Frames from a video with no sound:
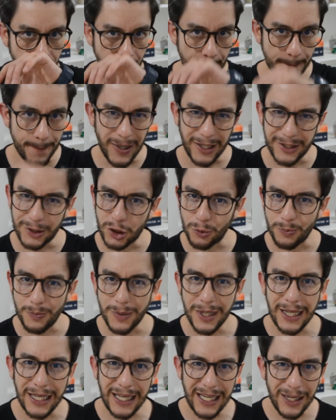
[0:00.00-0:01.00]
but to
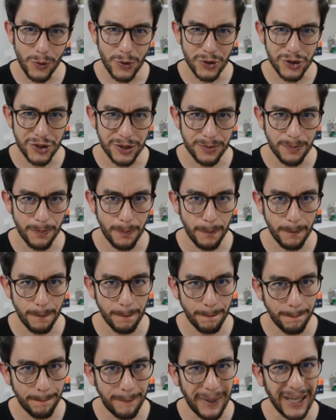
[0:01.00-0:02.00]
me it was
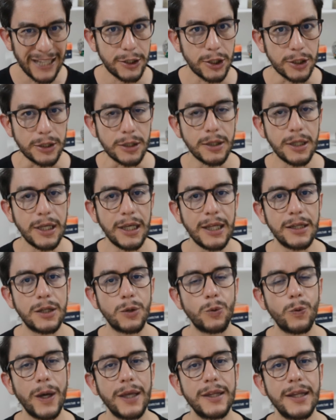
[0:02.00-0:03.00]
better in the
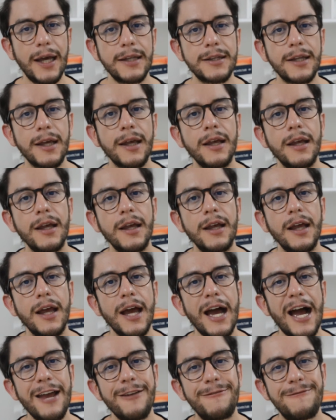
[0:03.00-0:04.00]
way that
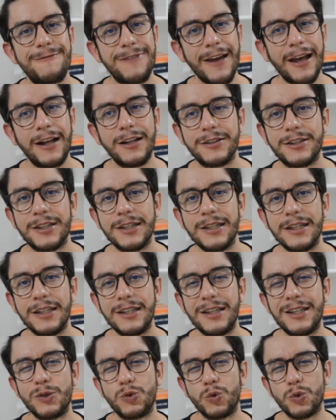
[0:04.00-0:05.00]
I felt
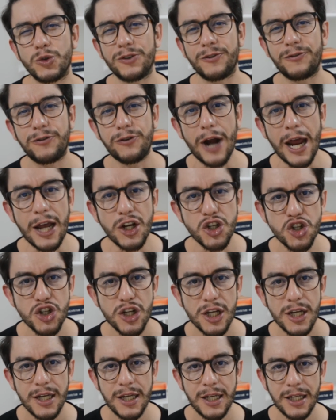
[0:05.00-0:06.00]
this was fresh,
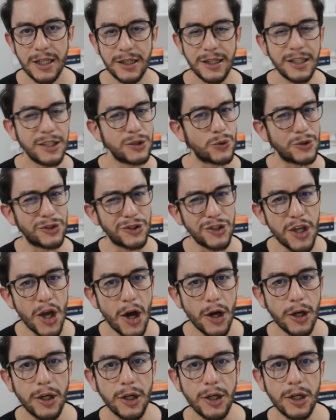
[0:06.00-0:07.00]
this was
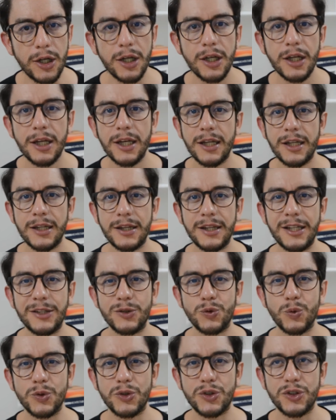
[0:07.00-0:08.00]
younger, this
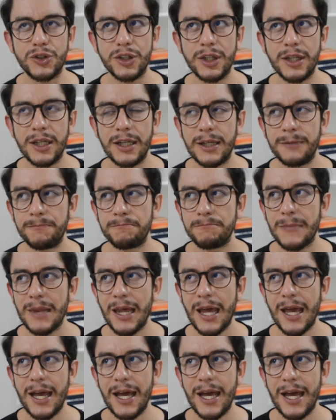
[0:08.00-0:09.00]
was
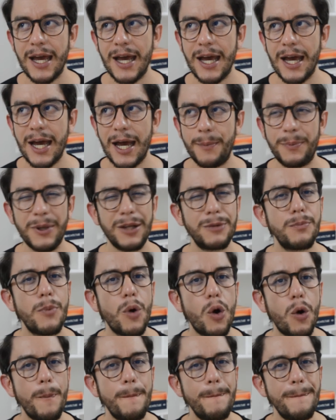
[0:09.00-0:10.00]
a bit
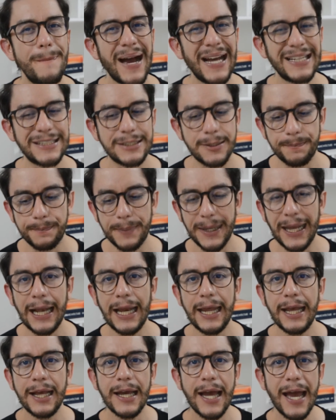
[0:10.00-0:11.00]
more mass
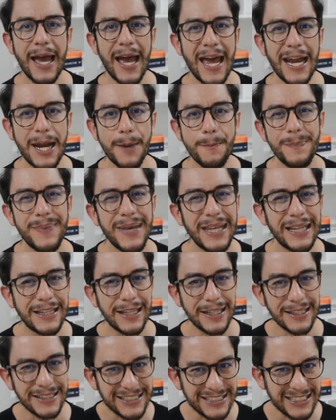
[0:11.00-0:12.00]
appealing and a bit
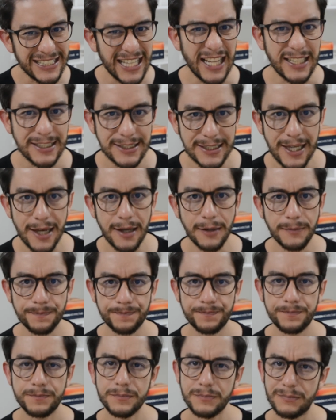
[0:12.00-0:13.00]
sexier,
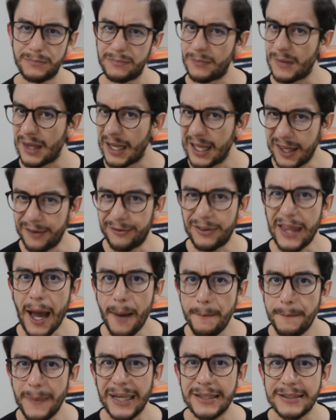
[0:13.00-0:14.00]
if
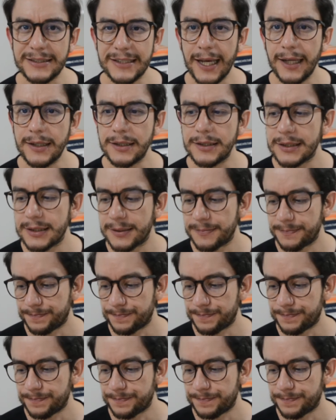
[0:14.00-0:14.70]
that makes sense.